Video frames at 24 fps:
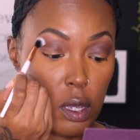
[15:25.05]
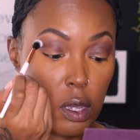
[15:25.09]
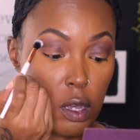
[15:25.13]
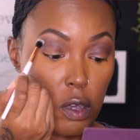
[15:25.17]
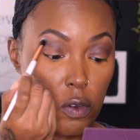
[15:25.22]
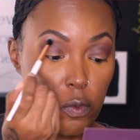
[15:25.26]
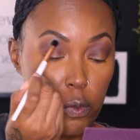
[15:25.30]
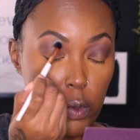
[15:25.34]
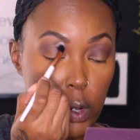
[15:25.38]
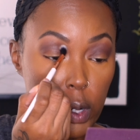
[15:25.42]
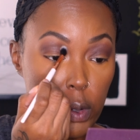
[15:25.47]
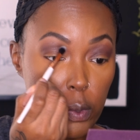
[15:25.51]

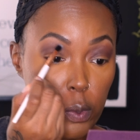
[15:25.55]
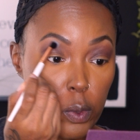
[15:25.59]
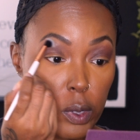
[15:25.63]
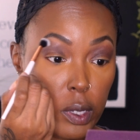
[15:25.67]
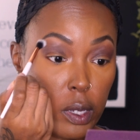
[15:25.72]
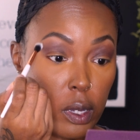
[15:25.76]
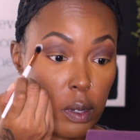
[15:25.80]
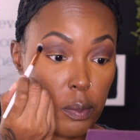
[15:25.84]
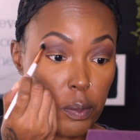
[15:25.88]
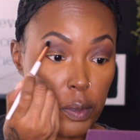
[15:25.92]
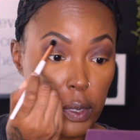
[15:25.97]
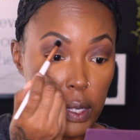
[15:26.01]
of where we
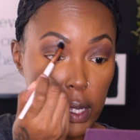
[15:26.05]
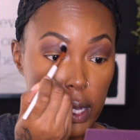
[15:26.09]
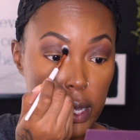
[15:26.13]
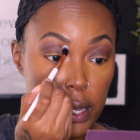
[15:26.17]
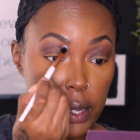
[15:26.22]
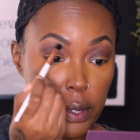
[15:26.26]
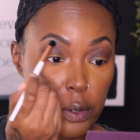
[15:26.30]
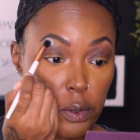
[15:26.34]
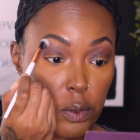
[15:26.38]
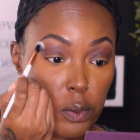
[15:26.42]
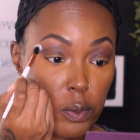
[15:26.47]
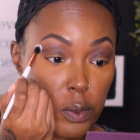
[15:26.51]
apply
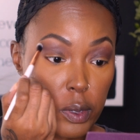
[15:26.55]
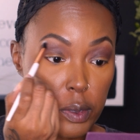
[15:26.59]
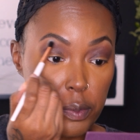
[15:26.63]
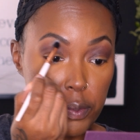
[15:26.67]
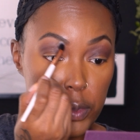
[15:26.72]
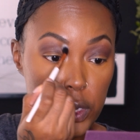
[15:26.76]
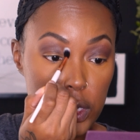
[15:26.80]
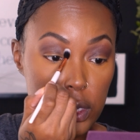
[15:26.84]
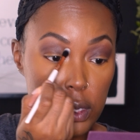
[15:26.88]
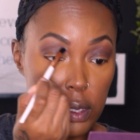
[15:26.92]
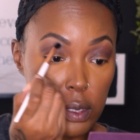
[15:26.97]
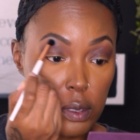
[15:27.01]

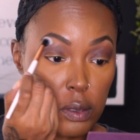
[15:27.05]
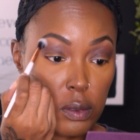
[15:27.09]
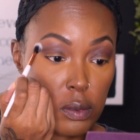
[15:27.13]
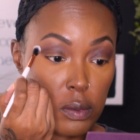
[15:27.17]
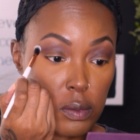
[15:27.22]
crimson.